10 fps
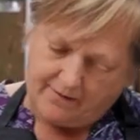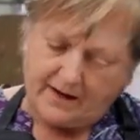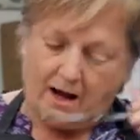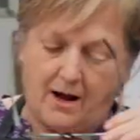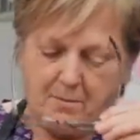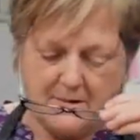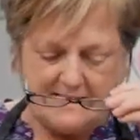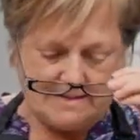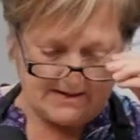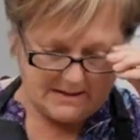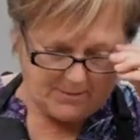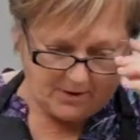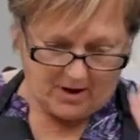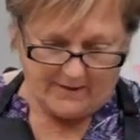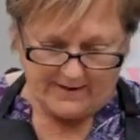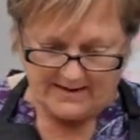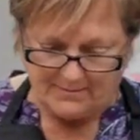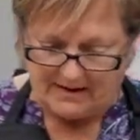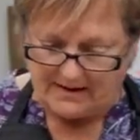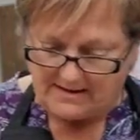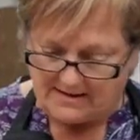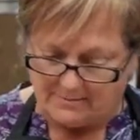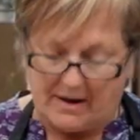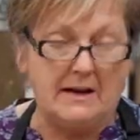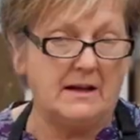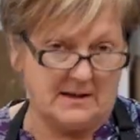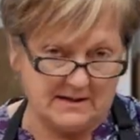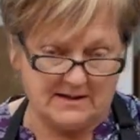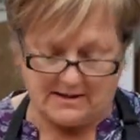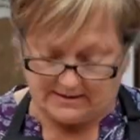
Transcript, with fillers: And then I'm gonna stipple on this because the bunny is